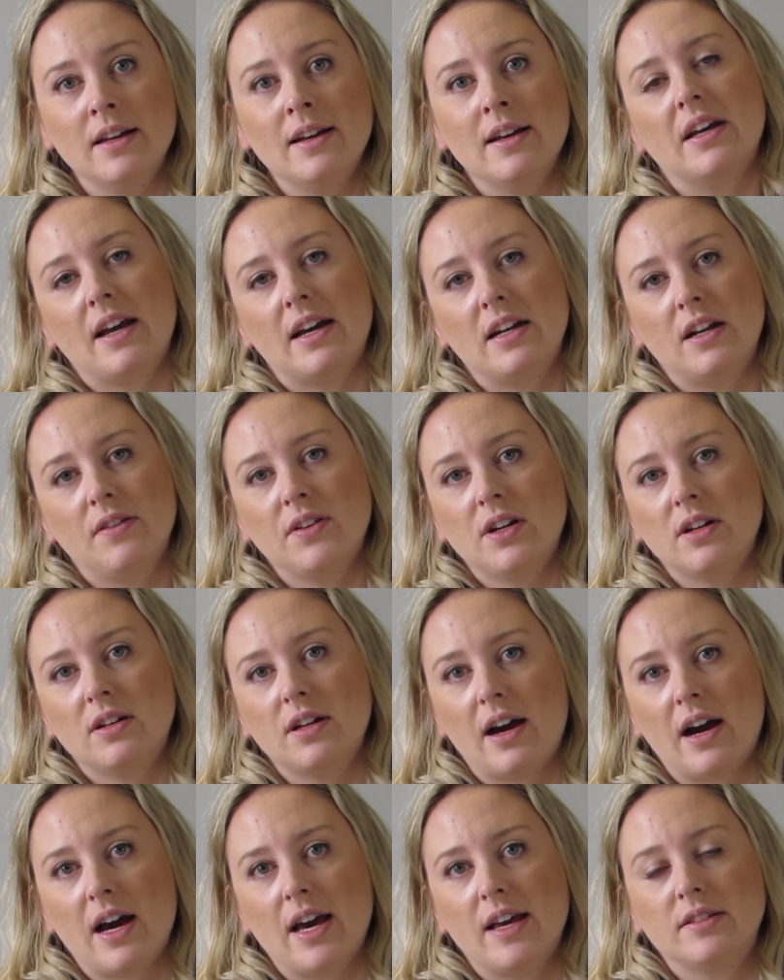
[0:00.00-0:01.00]
Again, if your
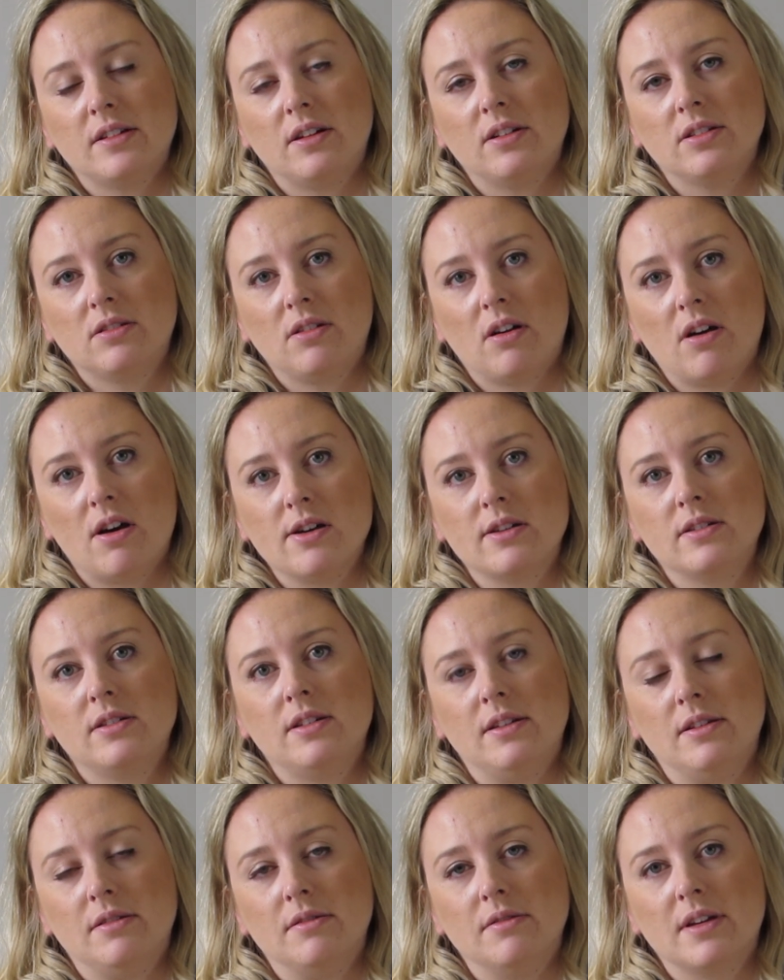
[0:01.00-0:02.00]
ties are strong
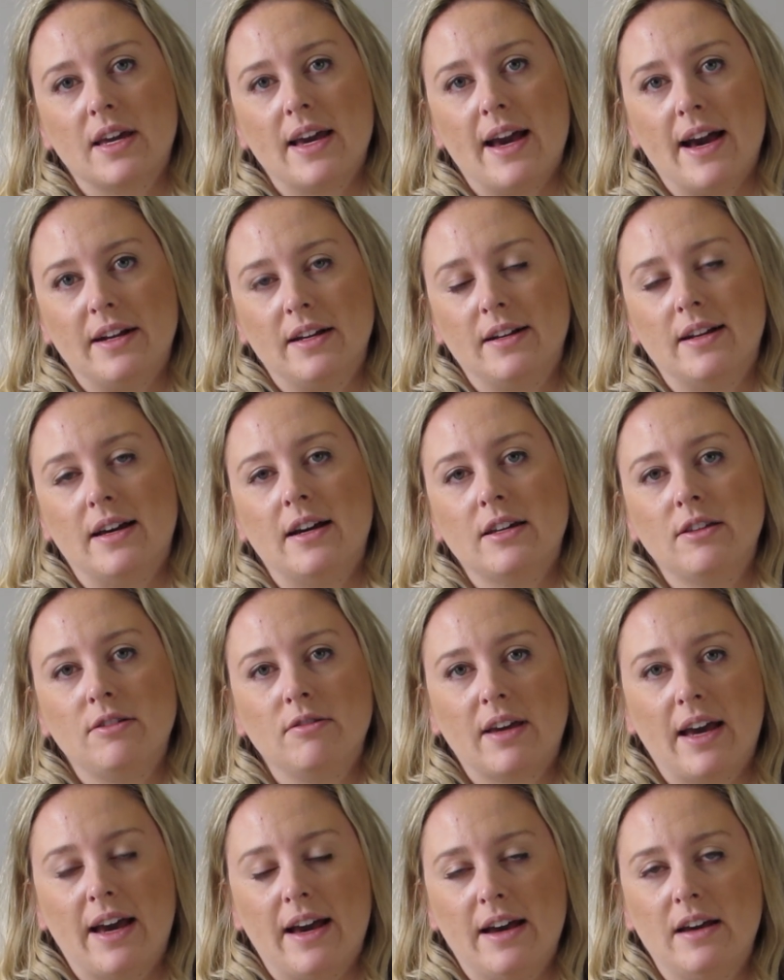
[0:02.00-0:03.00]
to Canada,
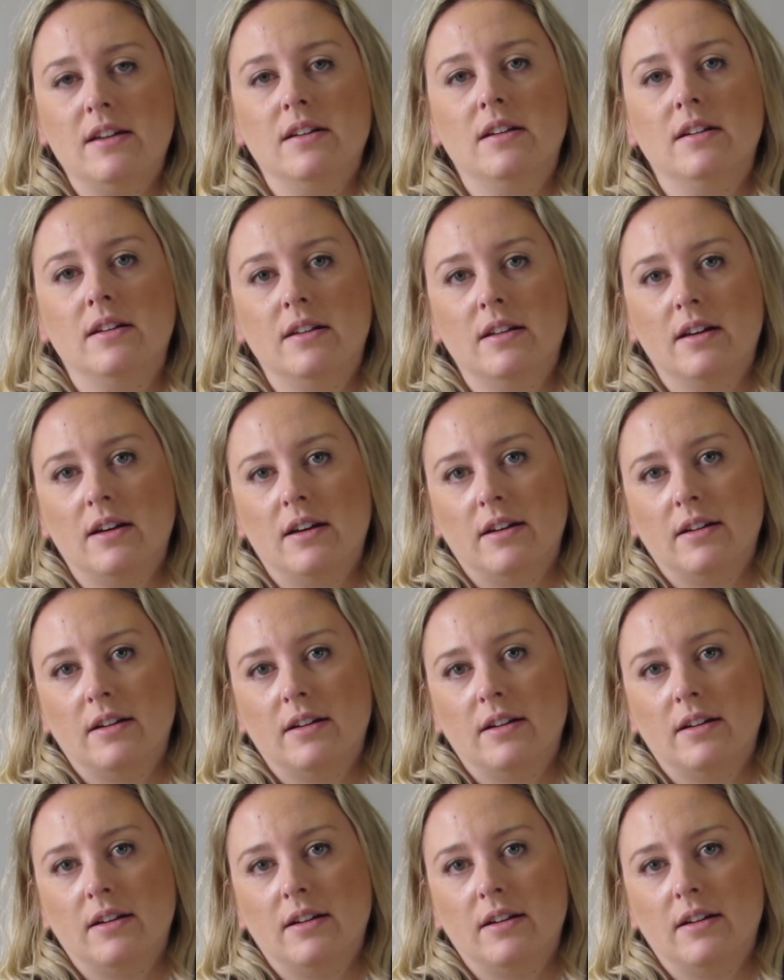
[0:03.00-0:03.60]
you can